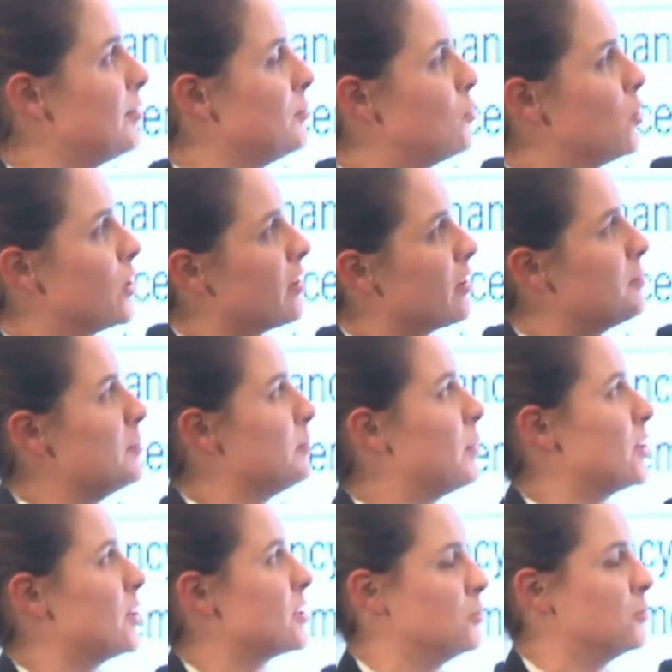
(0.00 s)
what are the
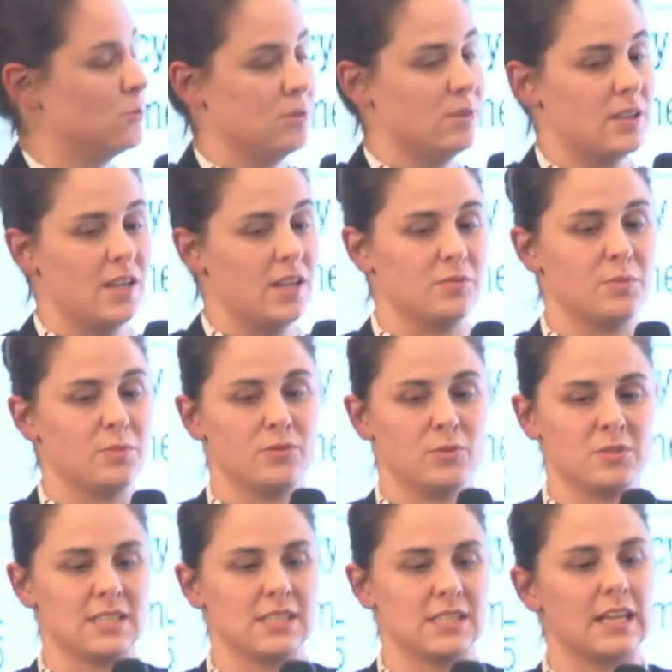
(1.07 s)
possible kind of
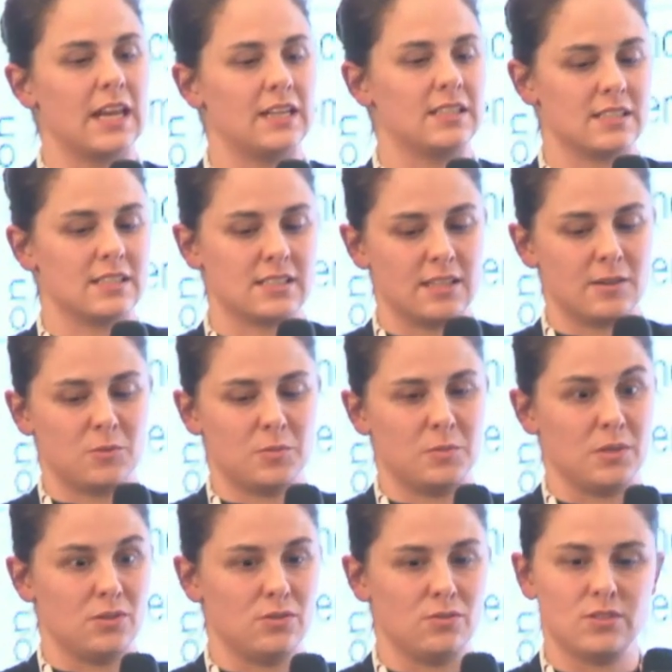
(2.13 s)
performance indicators that would
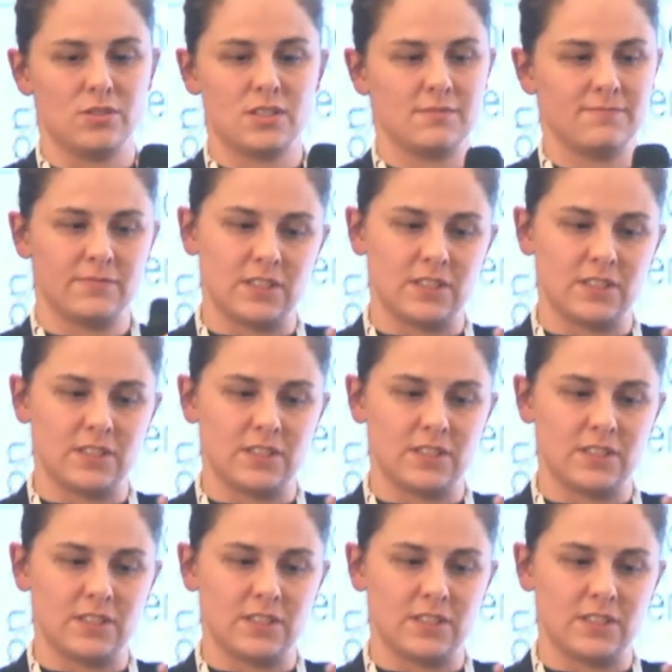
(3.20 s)
be used.